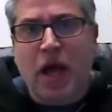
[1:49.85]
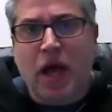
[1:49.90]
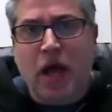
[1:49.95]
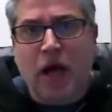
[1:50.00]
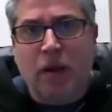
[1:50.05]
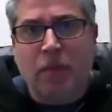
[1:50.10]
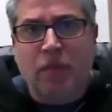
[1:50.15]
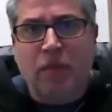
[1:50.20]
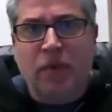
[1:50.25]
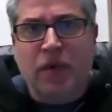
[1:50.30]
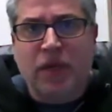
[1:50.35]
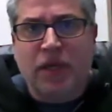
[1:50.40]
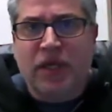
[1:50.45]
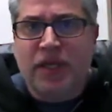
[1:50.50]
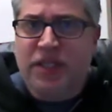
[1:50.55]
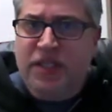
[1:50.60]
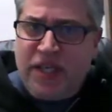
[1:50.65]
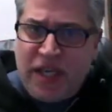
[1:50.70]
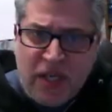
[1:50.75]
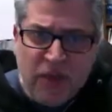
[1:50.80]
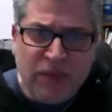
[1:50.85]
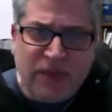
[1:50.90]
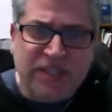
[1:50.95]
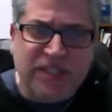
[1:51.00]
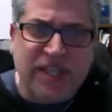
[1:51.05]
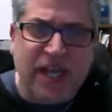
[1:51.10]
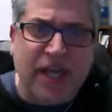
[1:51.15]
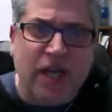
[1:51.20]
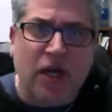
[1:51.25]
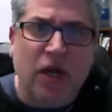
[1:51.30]
Um,
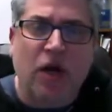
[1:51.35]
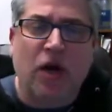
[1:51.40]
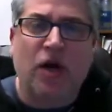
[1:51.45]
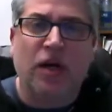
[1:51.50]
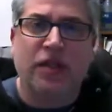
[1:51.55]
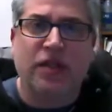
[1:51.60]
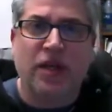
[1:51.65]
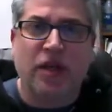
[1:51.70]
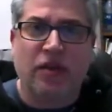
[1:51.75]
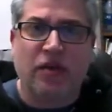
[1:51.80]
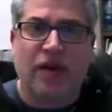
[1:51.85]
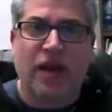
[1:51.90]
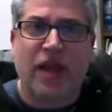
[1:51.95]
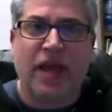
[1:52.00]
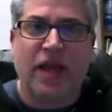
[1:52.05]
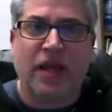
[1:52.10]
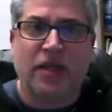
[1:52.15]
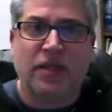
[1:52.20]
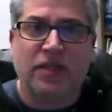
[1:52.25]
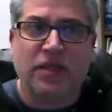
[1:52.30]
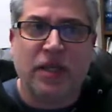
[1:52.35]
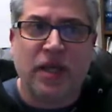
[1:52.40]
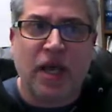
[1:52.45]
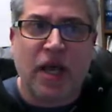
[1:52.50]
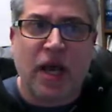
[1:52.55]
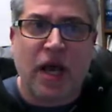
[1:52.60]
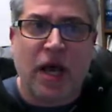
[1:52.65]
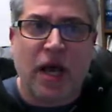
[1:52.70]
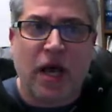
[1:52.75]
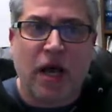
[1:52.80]
continuous data, on the other hand,
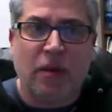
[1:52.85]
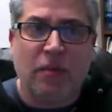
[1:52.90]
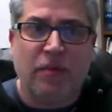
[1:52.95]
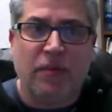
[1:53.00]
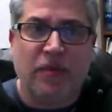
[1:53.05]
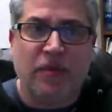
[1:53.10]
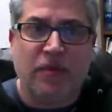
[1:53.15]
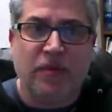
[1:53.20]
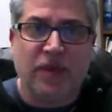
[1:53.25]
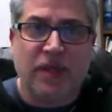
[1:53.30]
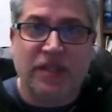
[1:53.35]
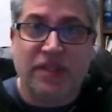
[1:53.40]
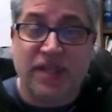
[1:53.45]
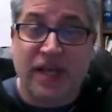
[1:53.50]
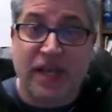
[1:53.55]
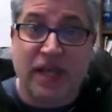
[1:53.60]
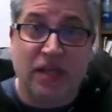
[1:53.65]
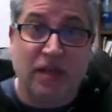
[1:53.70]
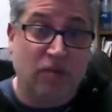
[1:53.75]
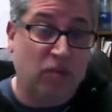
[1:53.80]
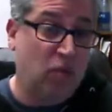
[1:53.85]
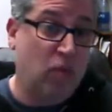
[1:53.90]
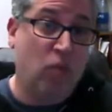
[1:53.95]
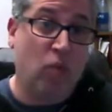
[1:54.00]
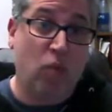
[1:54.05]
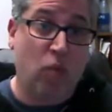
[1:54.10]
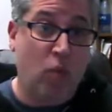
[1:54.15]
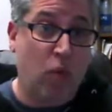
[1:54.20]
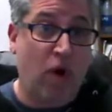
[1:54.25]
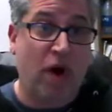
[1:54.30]
um, is like
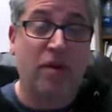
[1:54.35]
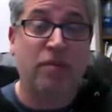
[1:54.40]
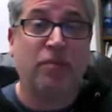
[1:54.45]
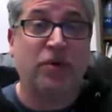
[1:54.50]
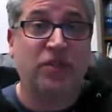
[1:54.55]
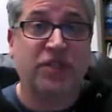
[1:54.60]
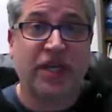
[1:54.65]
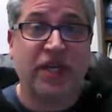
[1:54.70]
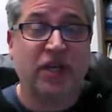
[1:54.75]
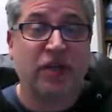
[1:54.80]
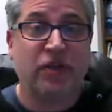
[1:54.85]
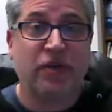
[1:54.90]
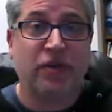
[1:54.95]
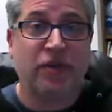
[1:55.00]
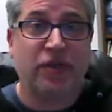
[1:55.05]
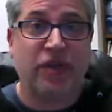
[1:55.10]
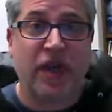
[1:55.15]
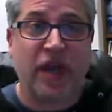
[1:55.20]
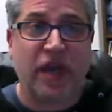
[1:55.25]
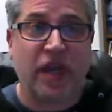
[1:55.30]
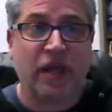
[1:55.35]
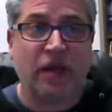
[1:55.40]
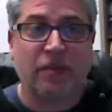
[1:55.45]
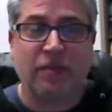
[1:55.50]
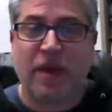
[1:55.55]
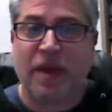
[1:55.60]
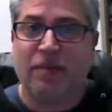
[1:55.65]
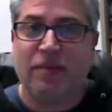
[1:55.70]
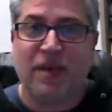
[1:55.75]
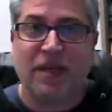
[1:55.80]
one particular
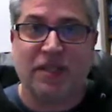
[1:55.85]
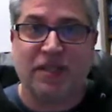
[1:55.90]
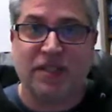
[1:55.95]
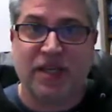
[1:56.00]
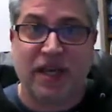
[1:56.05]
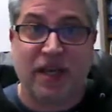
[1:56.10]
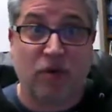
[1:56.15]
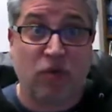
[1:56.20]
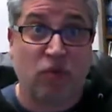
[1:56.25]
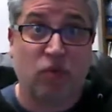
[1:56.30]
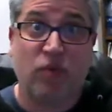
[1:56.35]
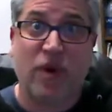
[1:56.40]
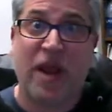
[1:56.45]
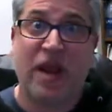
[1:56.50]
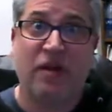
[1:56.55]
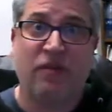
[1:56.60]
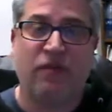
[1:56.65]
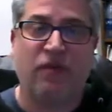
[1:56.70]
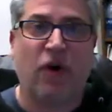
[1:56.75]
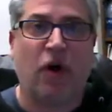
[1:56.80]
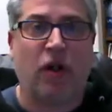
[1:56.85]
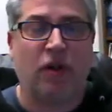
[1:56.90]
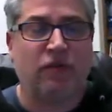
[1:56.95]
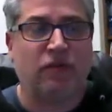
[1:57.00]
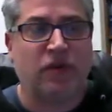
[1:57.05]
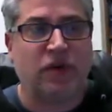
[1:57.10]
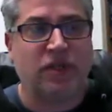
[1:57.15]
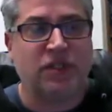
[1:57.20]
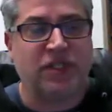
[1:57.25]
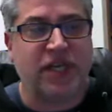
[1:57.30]
thing. Maybe it's like rainfall,
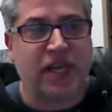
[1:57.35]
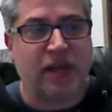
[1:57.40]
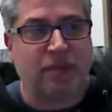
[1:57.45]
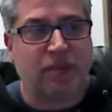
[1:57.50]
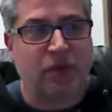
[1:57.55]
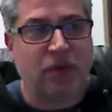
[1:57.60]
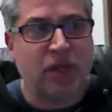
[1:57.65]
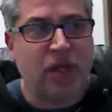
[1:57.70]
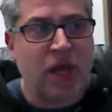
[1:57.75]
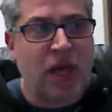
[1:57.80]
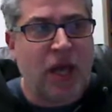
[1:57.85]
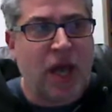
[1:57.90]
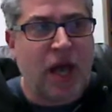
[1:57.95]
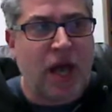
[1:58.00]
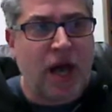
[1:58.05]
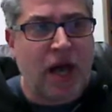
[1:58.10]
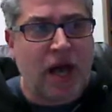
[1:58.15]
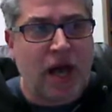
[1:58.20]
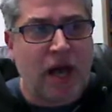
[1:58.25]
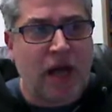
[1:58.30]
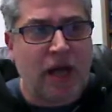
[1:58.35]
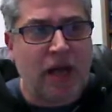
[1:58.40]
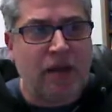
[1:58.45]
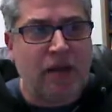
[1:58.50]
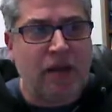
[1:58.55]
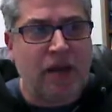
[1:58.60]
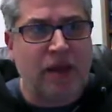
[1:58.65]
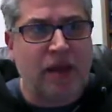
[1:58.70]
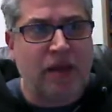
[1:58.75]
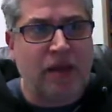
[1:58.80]
for example, uh,
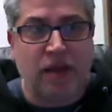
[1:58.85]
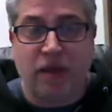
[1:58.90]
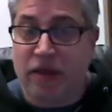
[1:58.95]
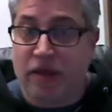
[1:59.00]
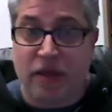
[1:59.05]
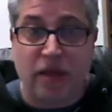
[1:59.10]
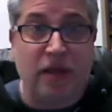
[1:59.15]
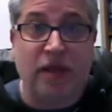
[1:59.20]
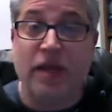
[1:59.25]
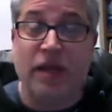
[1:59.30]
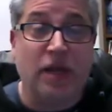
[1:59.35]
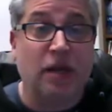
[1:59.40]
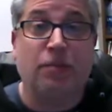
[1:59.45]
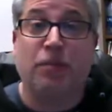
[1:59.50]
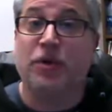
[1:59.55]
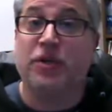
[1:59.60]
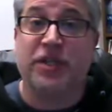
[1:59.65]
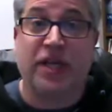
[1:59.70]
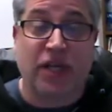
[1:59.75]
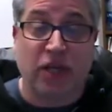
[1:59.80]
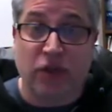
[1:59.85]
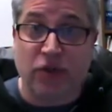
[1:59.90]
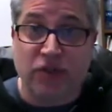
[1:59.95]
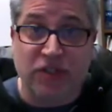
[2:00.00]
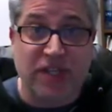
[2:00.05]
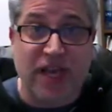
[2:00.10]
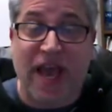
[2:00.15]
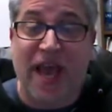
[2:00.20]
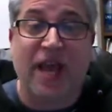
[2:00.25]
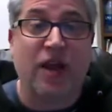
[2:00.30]
in, in a particular
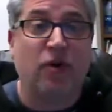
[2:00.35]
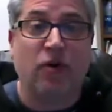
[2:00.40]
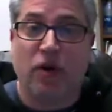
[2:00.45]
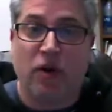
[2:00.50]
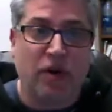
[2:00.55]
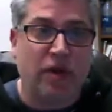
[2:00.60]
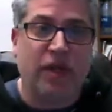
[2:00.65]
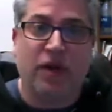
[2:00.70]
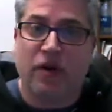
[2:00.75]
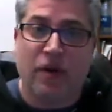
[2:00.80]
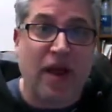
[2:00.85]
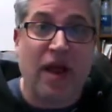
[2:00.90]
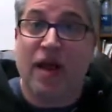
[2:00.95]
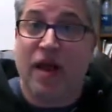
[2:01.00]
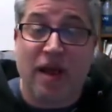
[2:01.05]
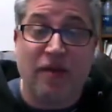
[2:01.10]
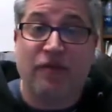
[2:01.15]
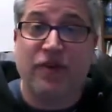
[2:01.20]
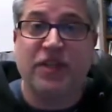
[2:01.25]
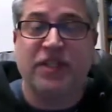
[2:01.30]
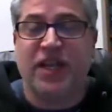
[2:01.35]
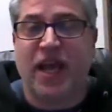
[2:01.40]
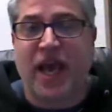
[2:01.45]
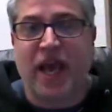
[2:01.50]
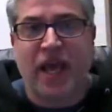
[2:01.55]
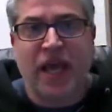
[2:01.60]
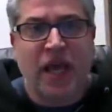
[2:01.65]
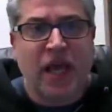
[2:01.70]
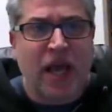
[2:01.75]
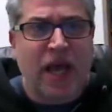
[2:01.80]
day or, you know, every
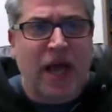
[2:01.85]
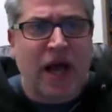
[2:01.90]
day.